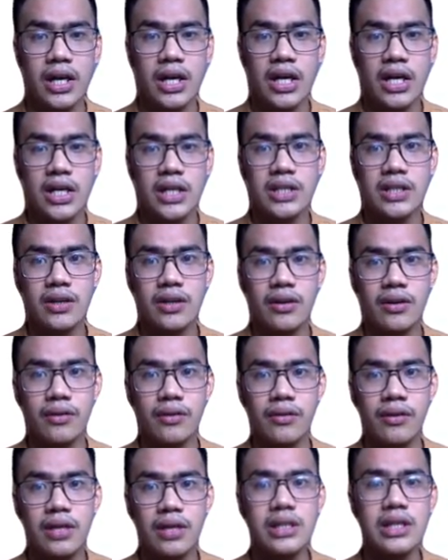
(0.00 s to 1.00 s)

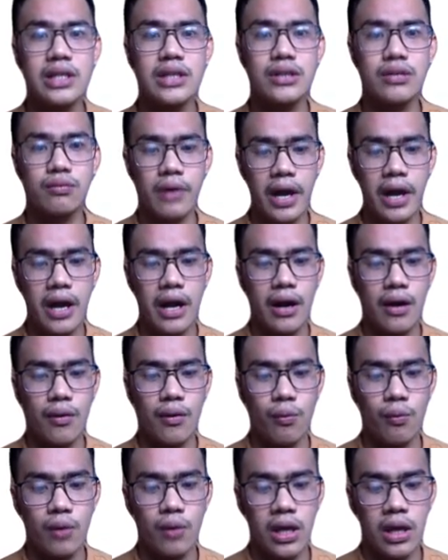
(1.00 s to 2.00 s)
So this is where
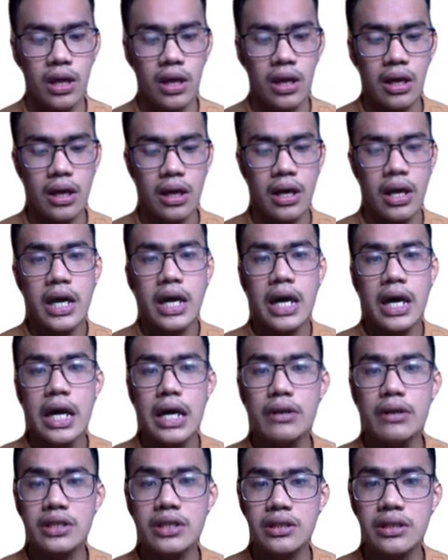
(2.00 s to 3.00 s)
we
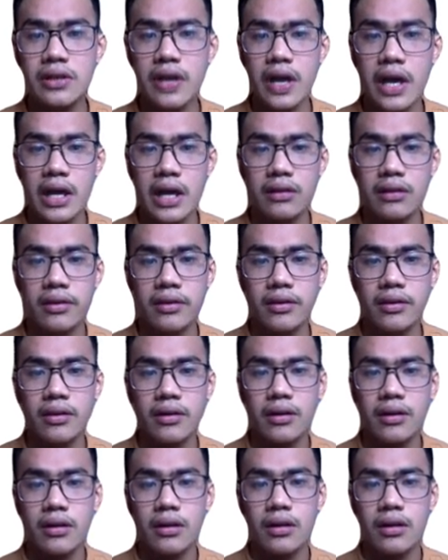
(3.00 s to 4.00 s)
illustrate
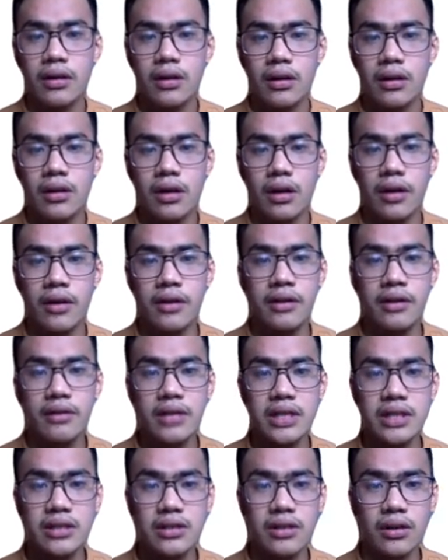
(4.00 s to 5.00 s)
the
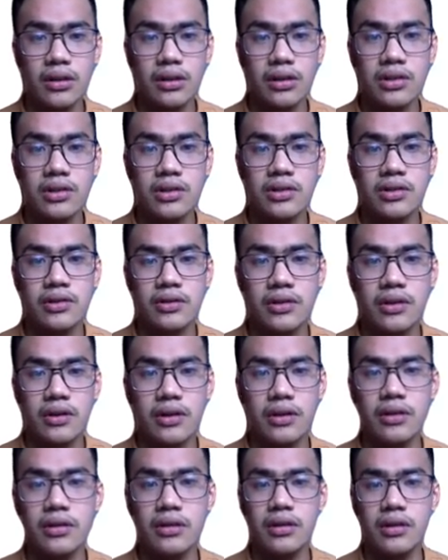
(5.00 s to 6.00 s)
results
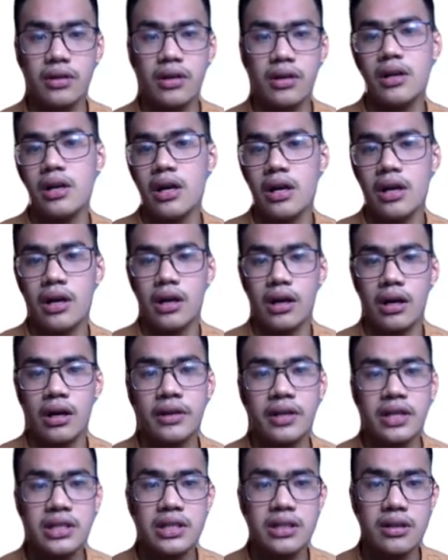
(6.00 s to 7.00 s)
under
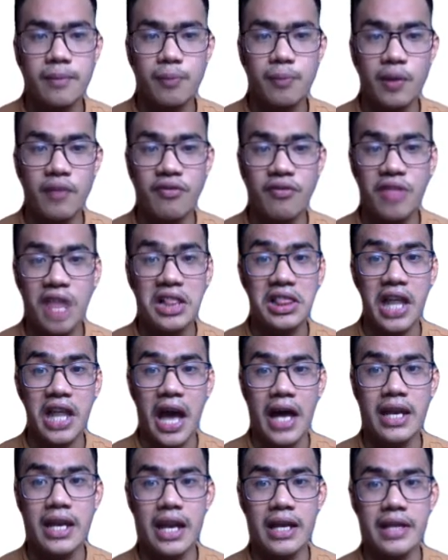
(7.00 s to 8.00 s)
descriptive data
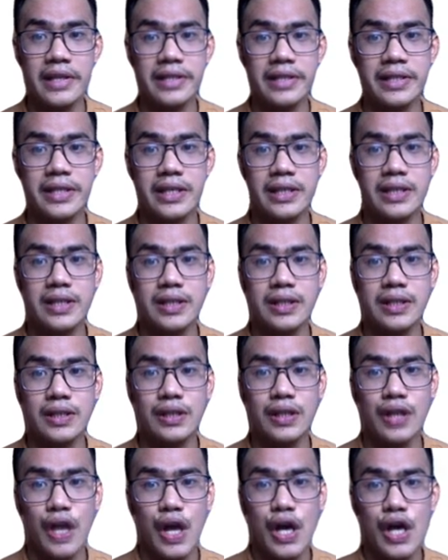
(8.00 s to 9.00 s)

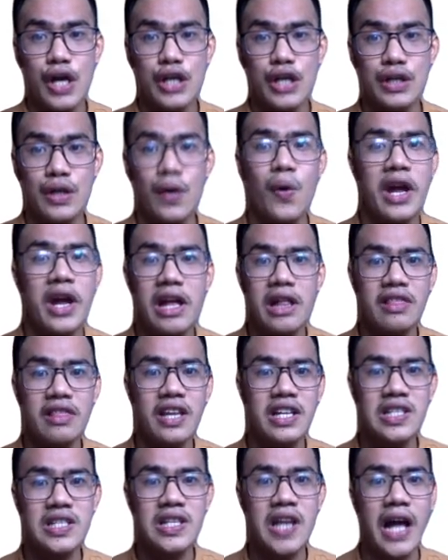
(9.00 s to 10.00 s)
analysis. So it
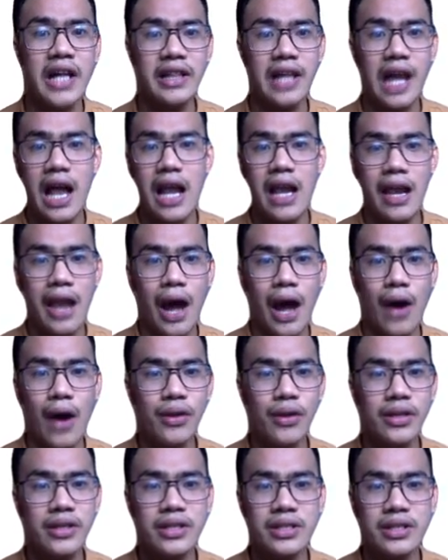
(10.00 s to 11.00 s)
does not
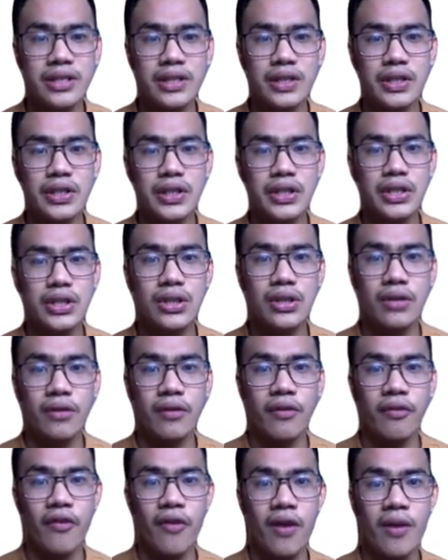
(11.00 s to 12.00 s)
allow the researchers to
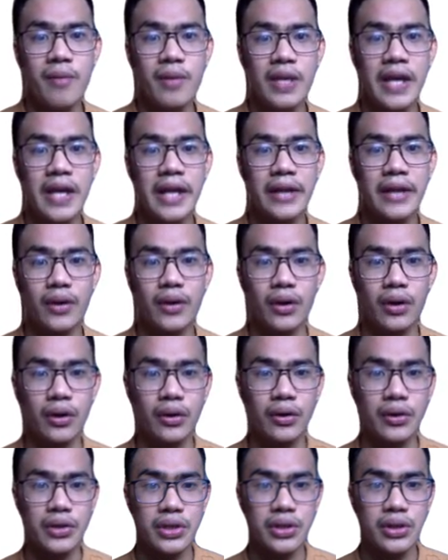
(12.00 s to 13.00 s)
formulate
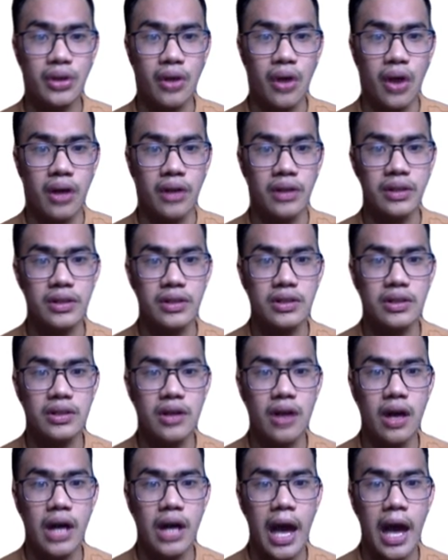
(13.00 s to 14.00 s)
conclusions,
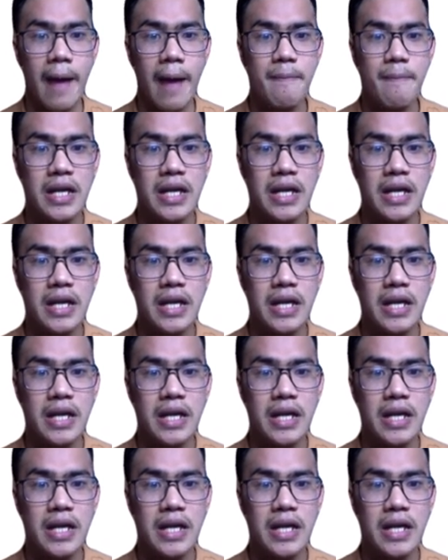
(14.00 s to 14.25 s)
okay?